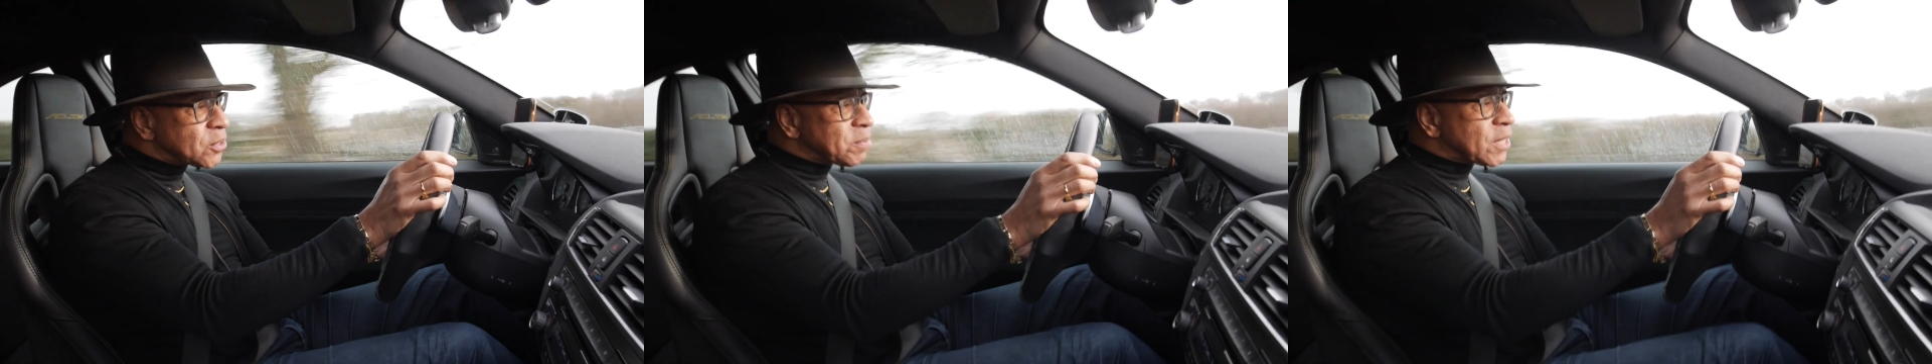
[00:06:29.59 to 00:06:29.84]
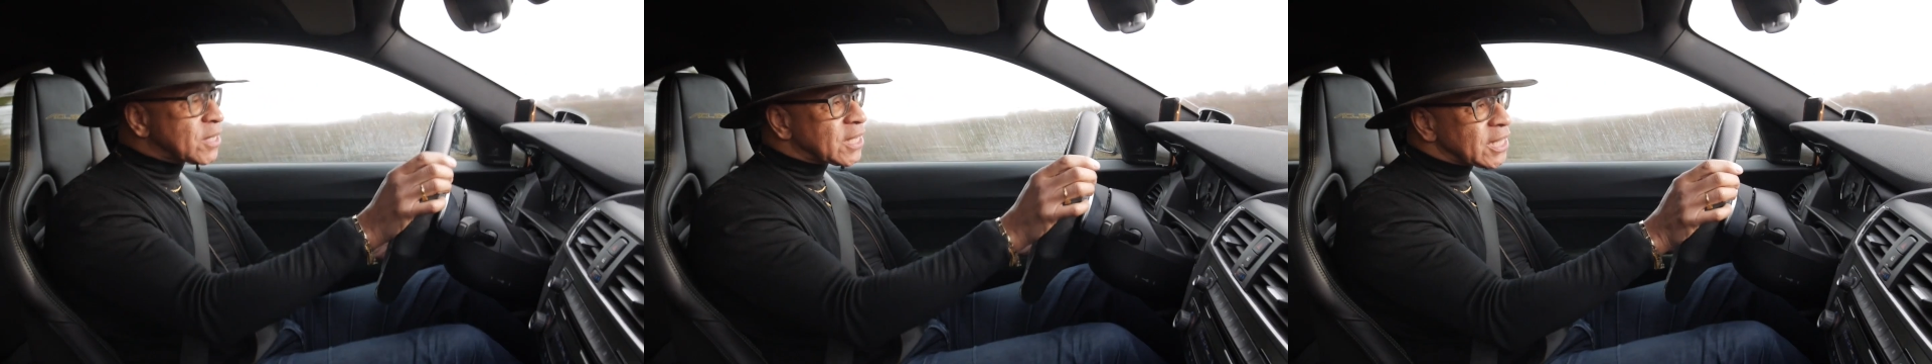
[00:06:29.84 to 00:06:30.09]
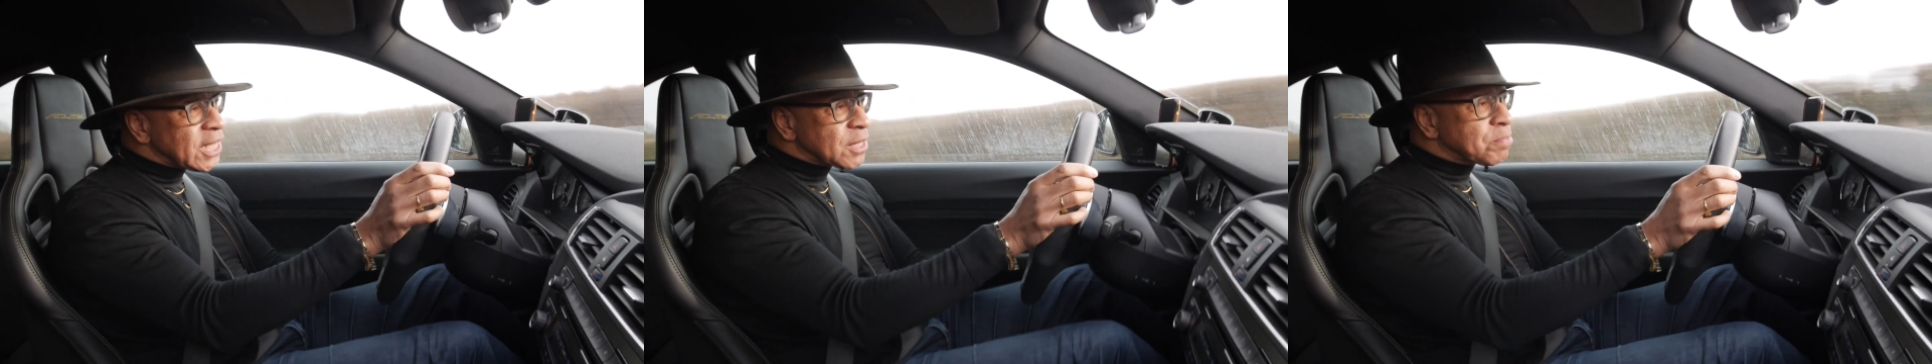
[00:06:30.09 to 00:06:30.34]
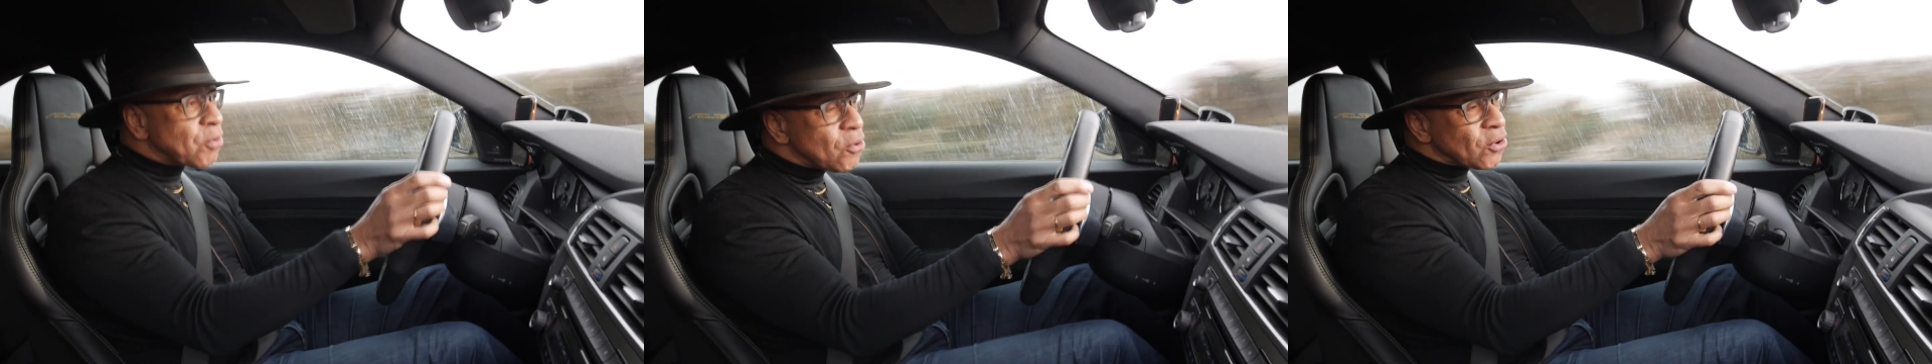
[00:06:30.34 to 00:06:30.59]
because in these
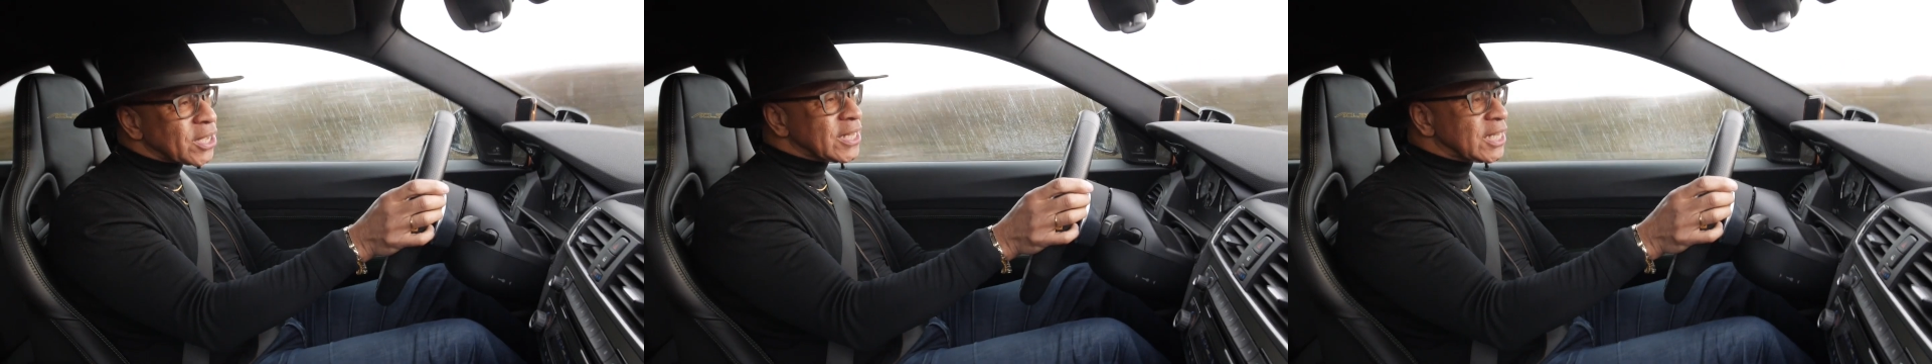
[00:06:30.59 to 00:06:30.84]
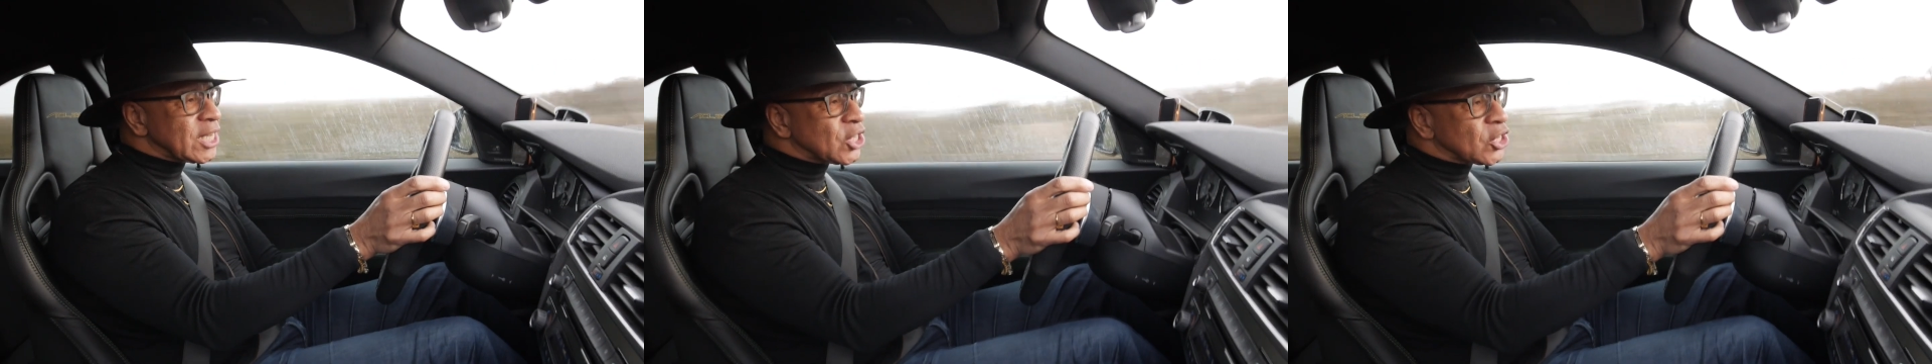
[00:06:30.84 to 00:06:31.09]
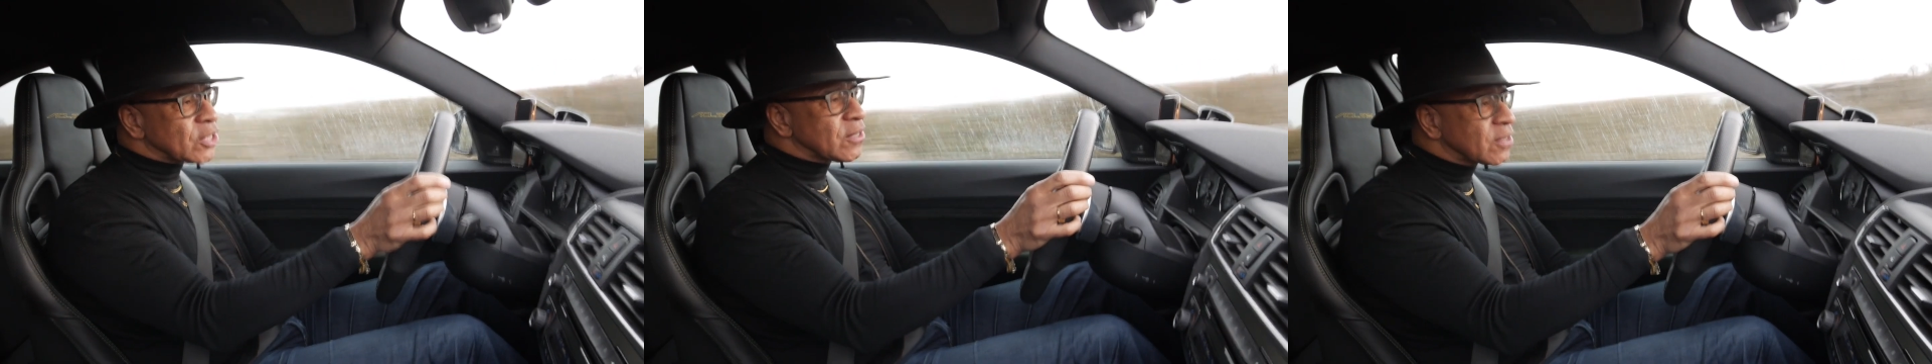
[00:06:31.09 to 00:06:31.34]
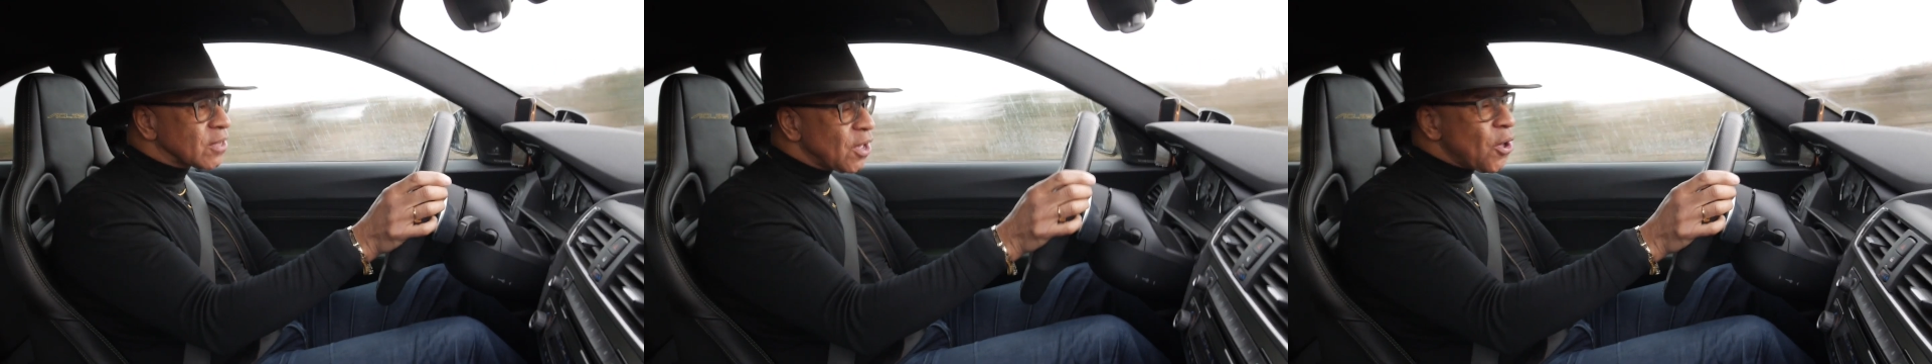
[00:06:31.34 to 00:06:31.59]
poor conditions,